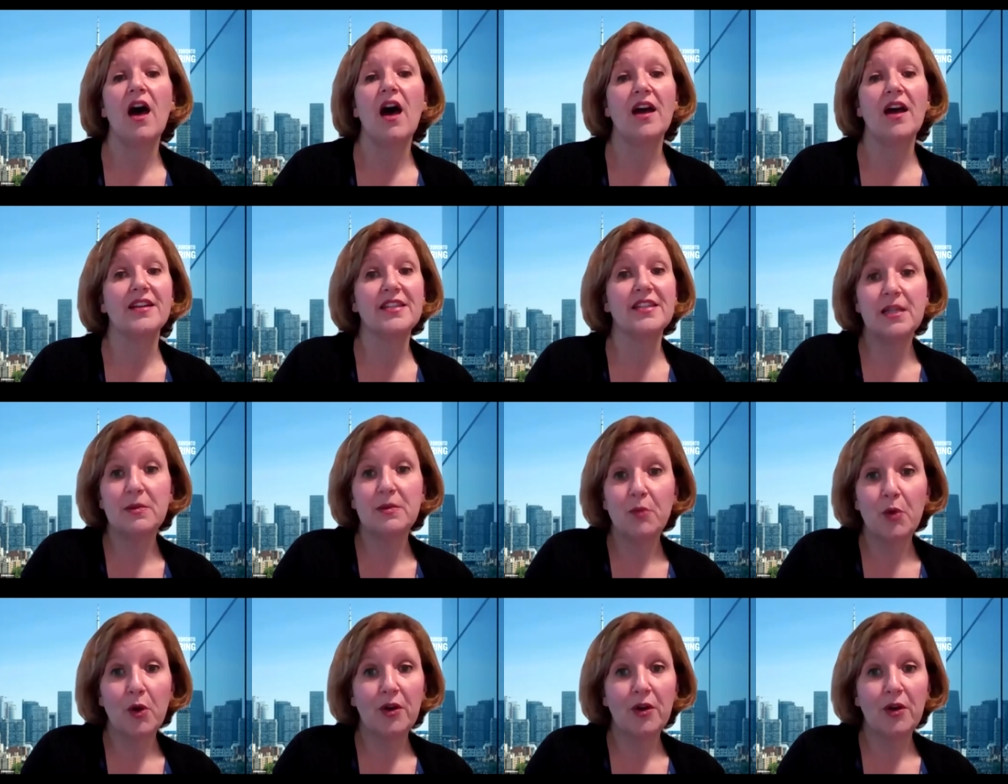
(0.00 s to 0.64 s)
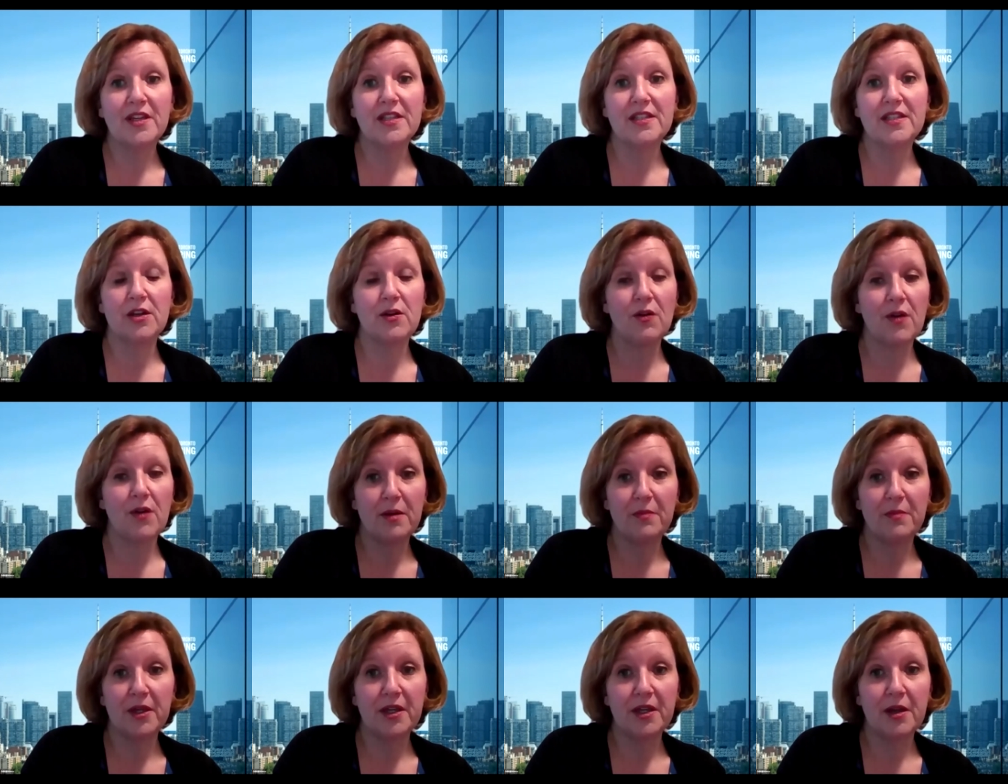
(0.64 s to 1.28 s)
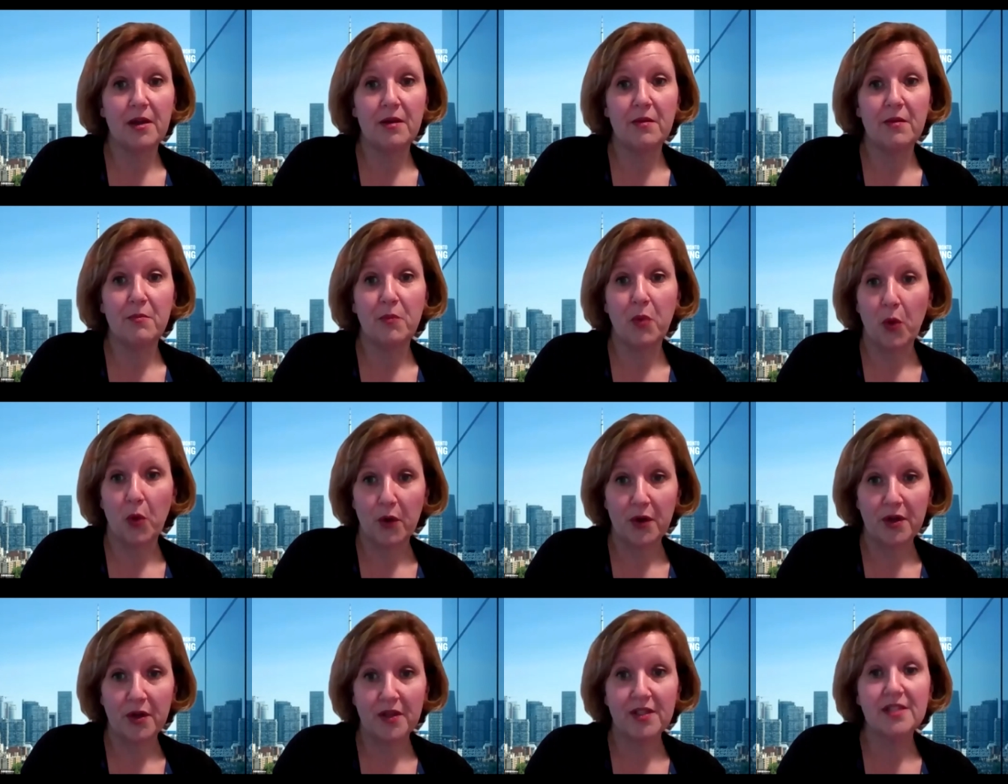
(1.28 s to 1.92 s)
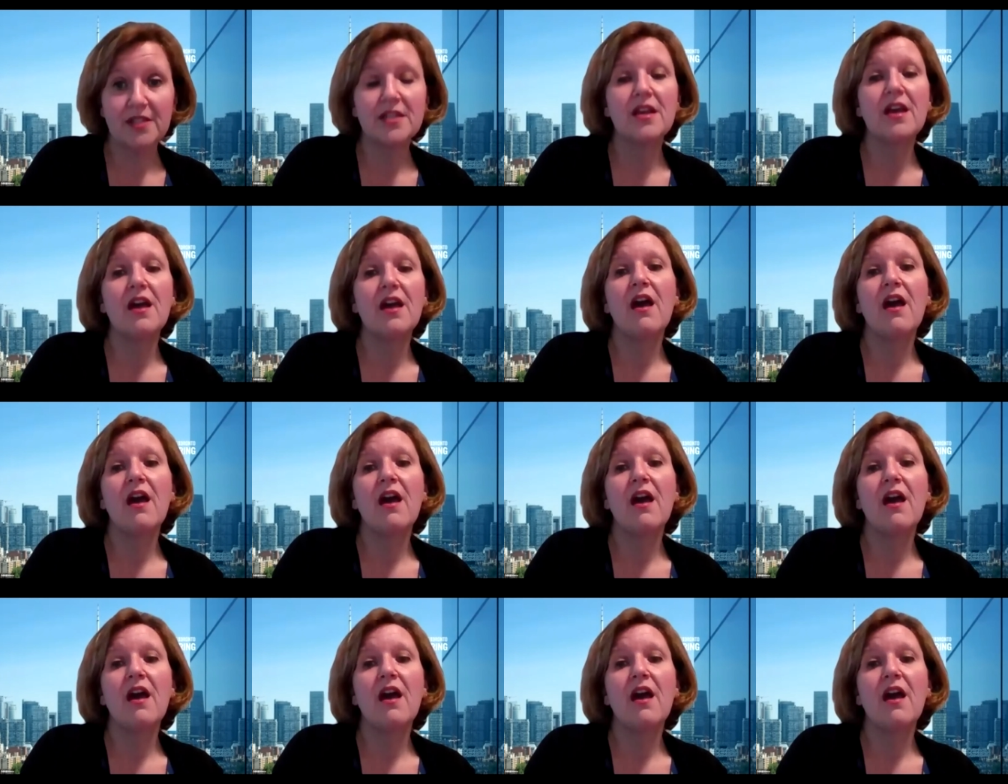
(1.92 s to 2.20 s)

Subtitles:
Teamwork is incredibly important